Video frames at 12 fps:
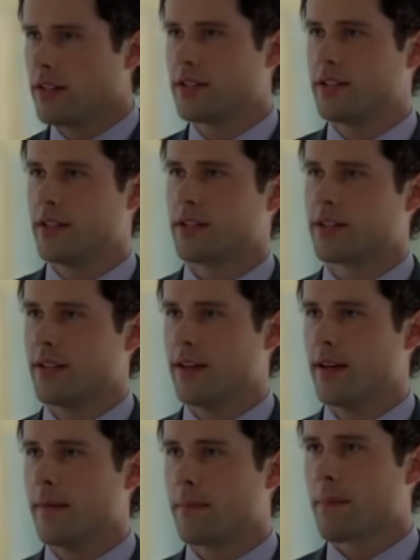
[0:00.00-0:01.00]
Ross is just
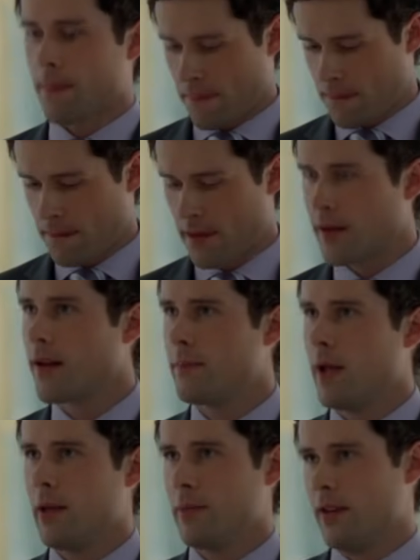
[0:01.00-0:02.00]
uh, a